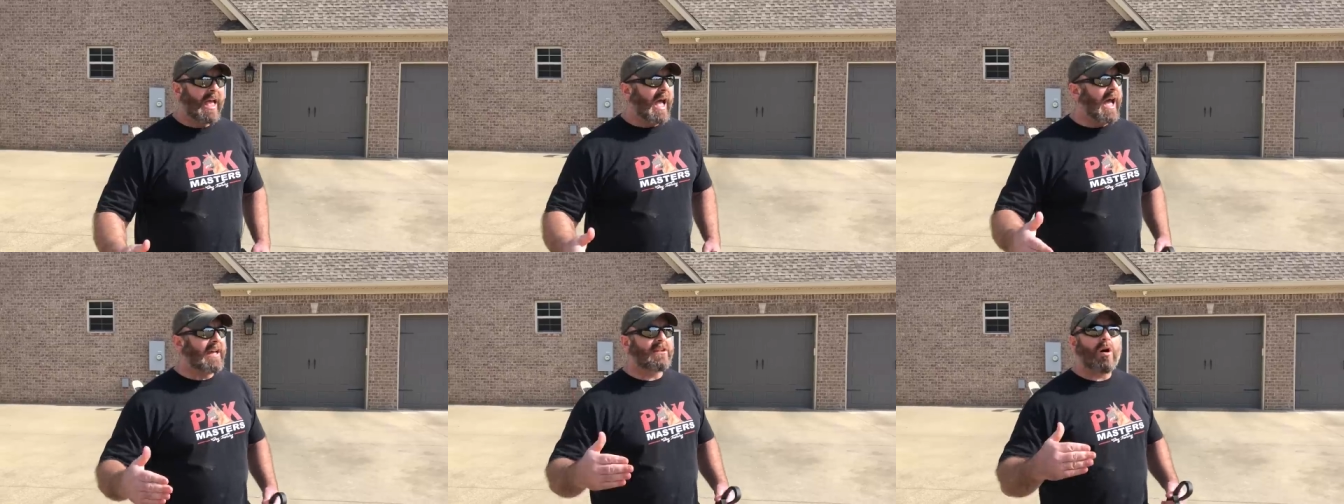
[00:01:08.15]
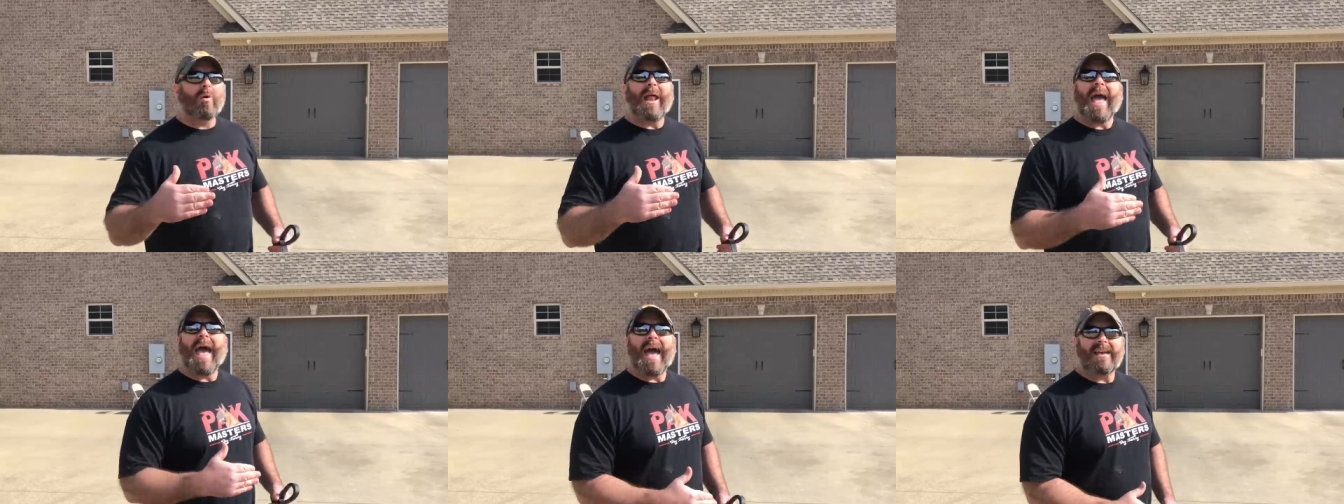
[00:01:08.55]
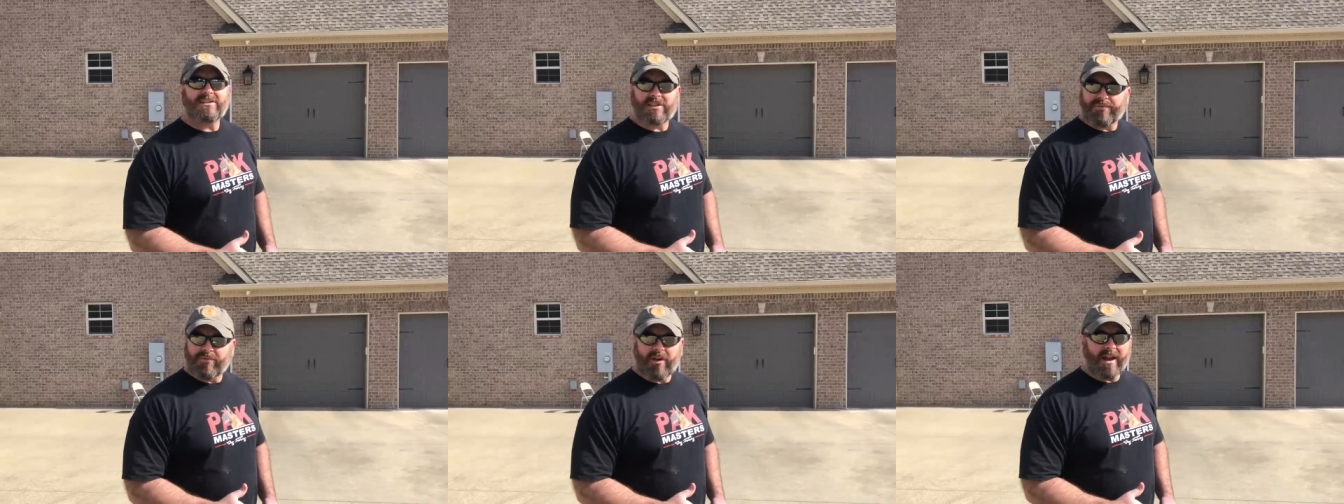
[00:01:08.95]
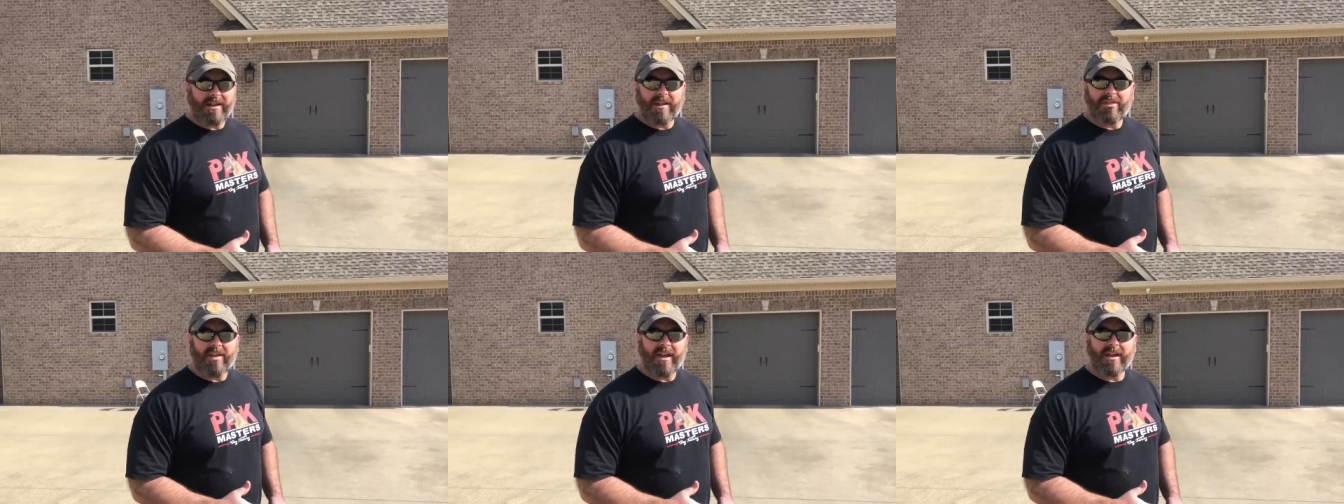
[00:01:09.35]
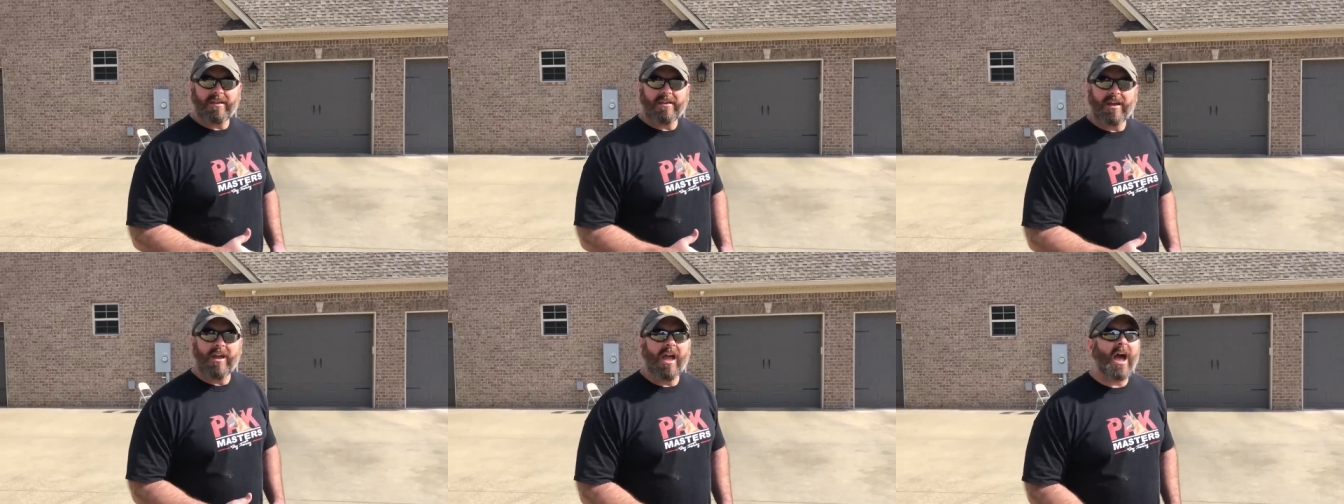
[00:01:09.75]
I don't ask for
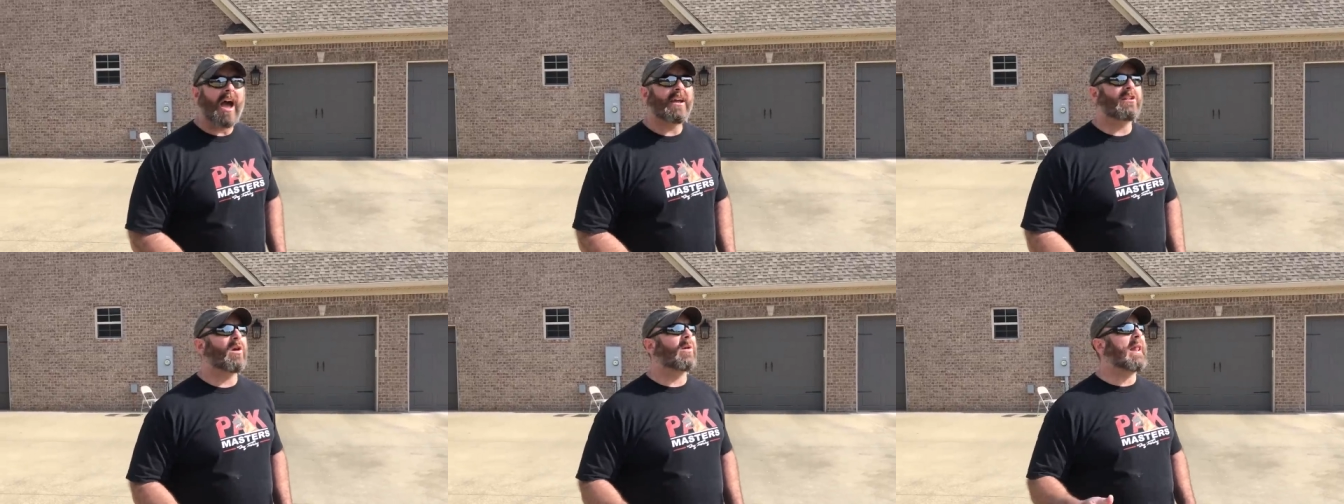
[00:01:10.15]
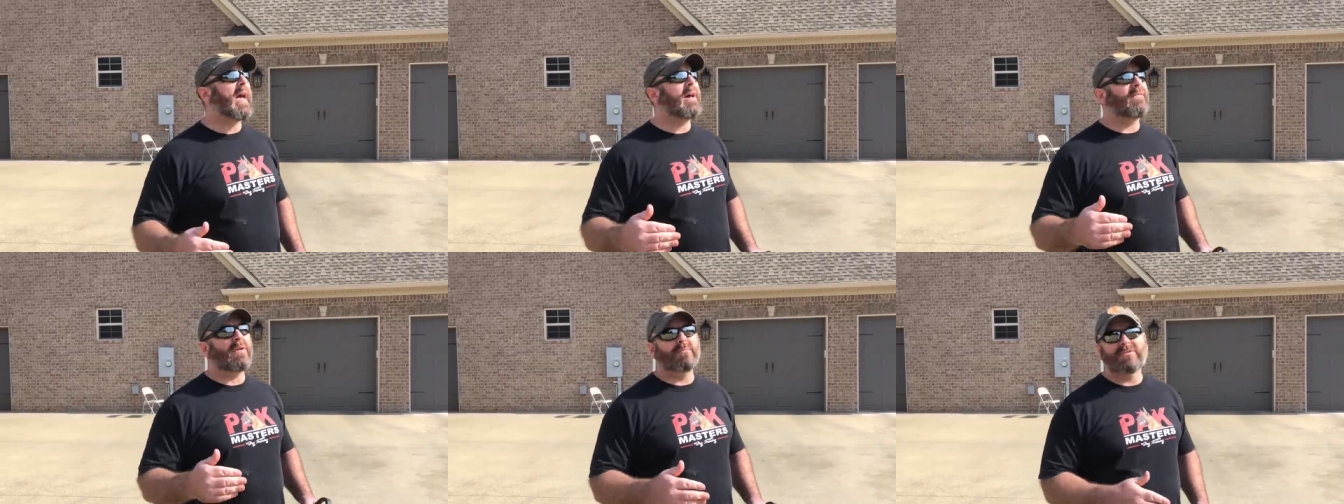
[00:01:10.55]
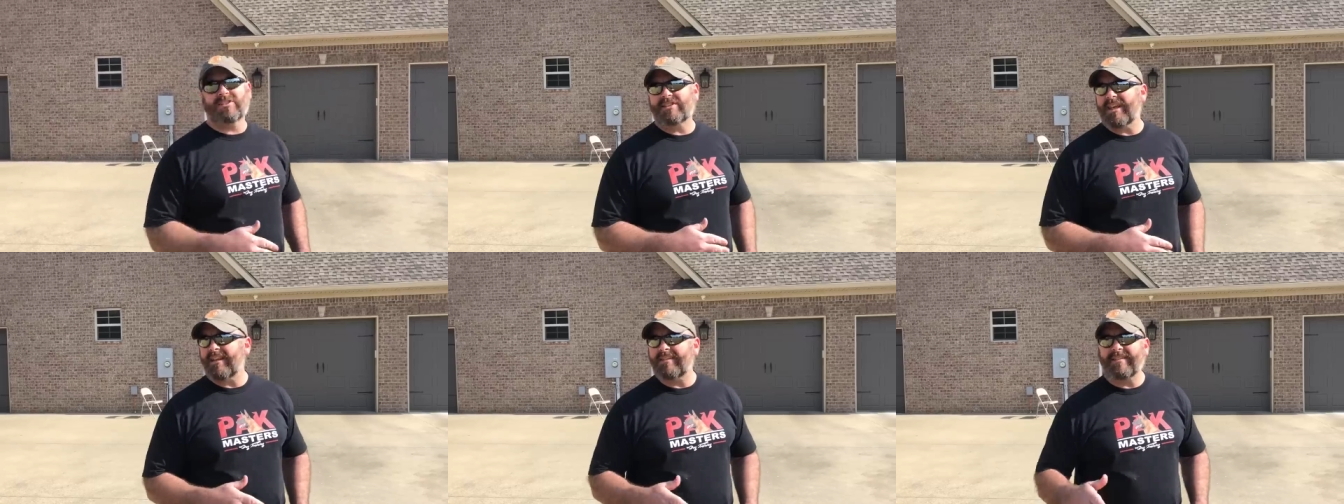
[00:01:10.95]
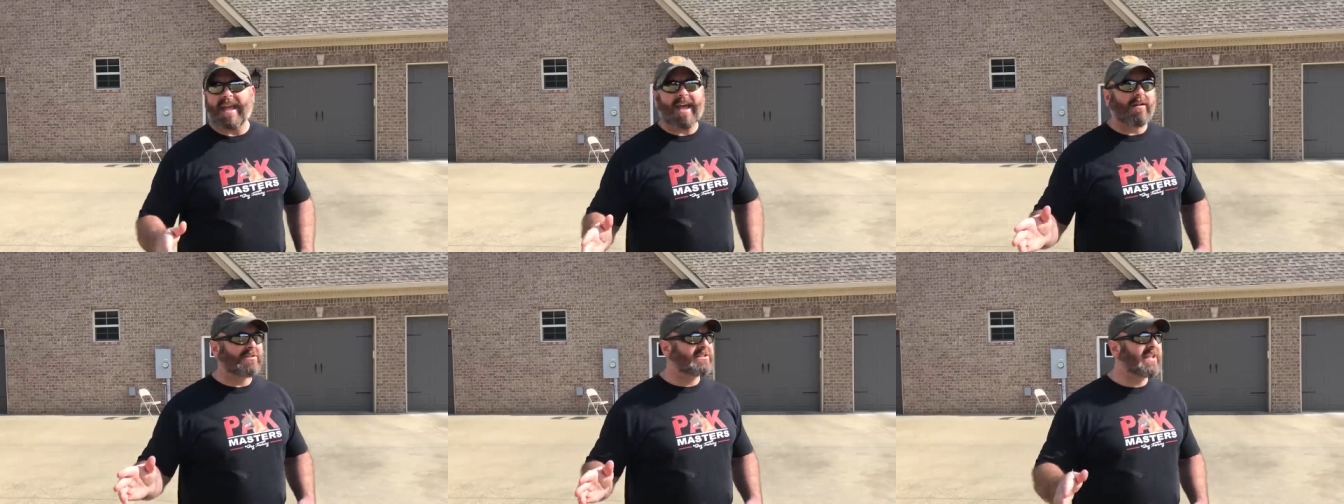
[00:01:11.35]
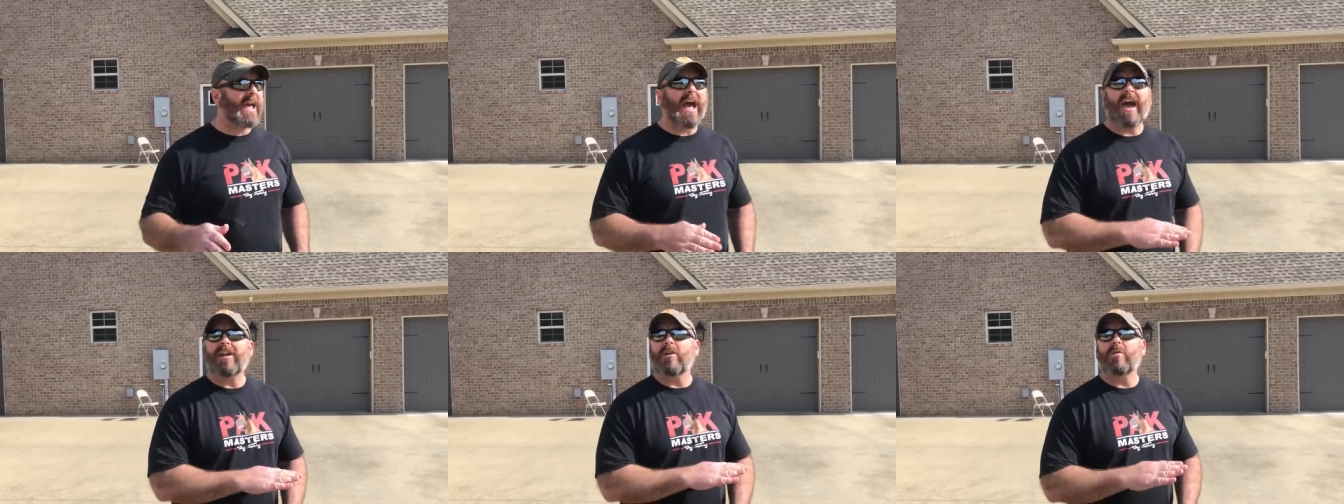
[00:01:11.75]
anything. I don't have him sit down,
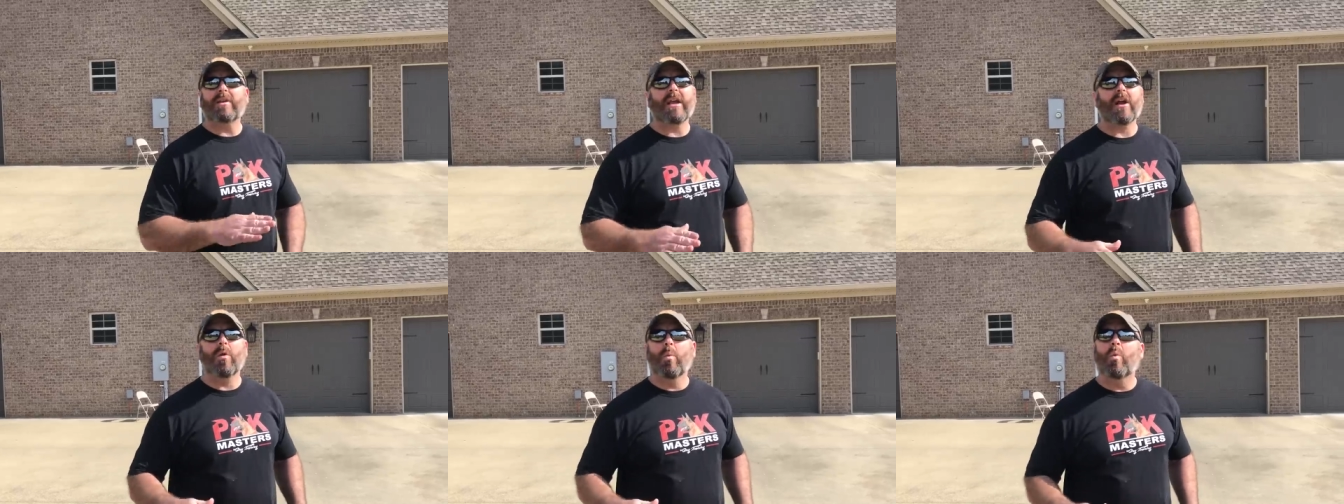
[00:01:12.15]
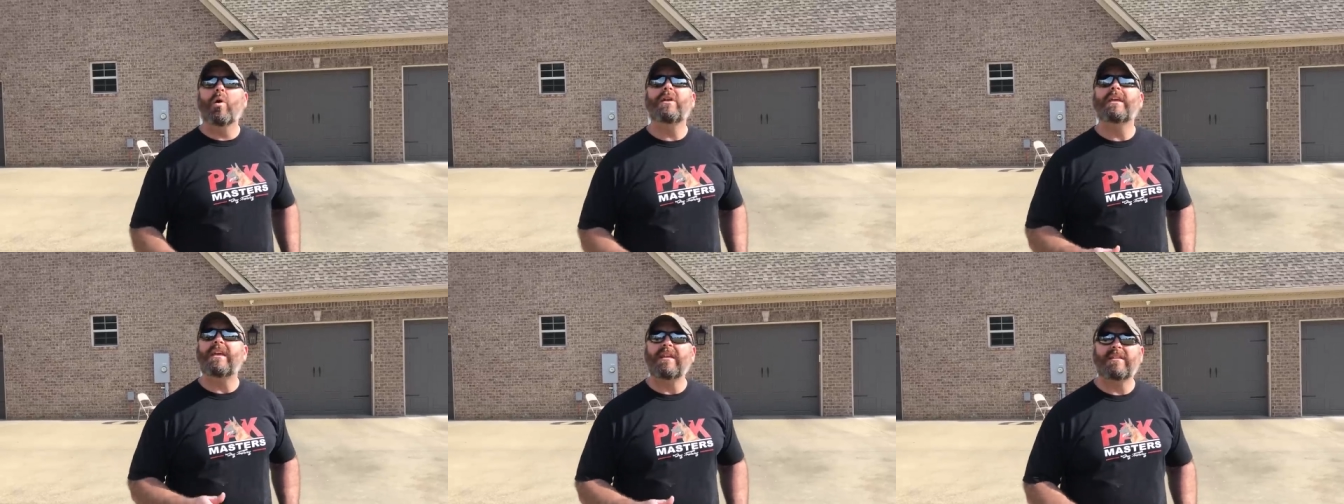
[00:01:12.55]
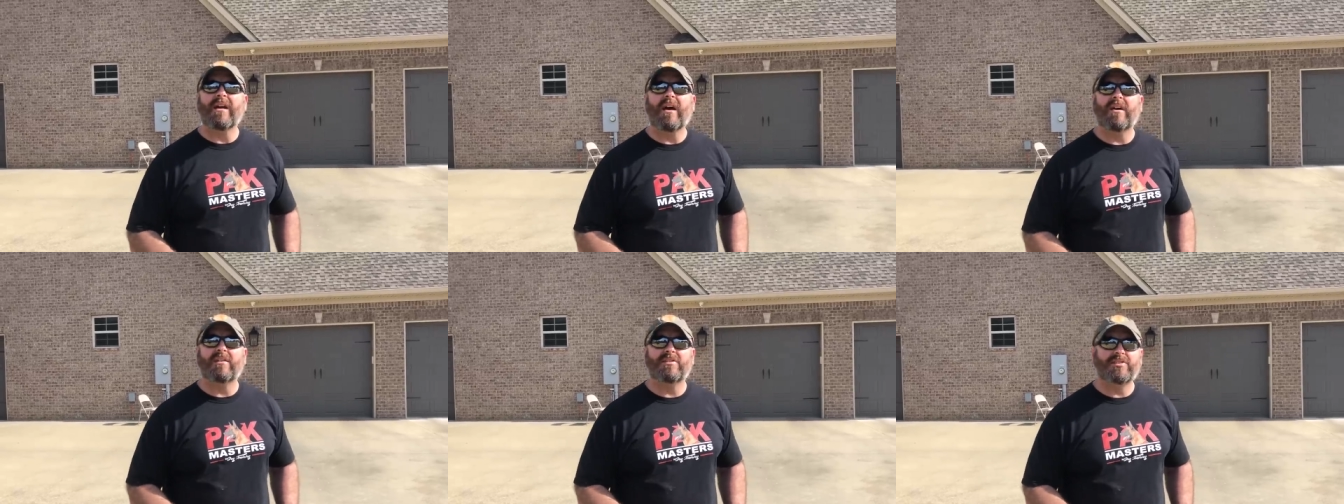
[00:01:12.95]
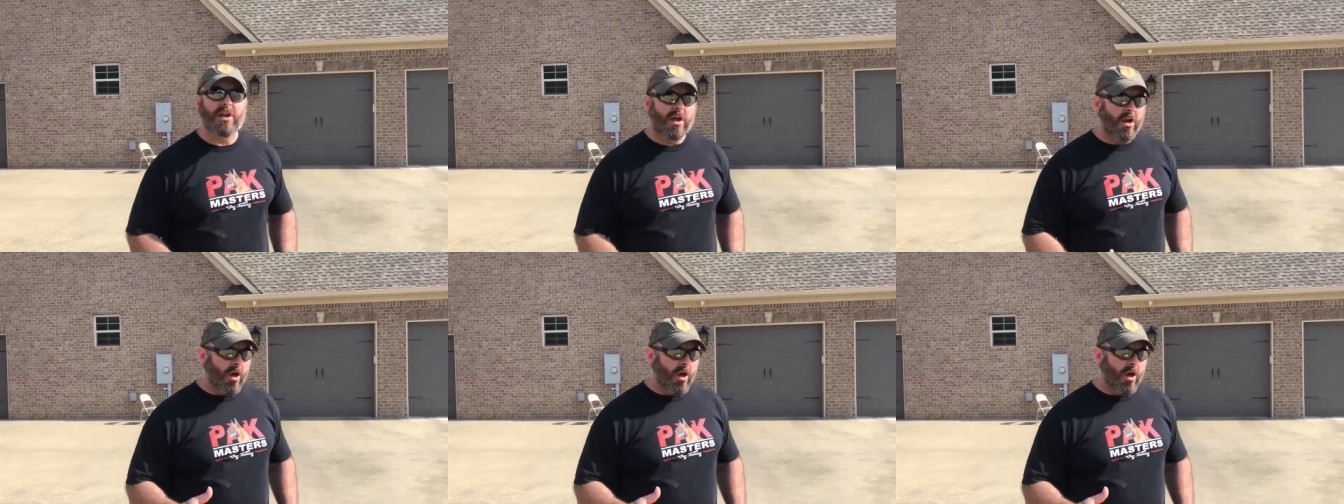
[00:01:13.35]
I don't care what he does.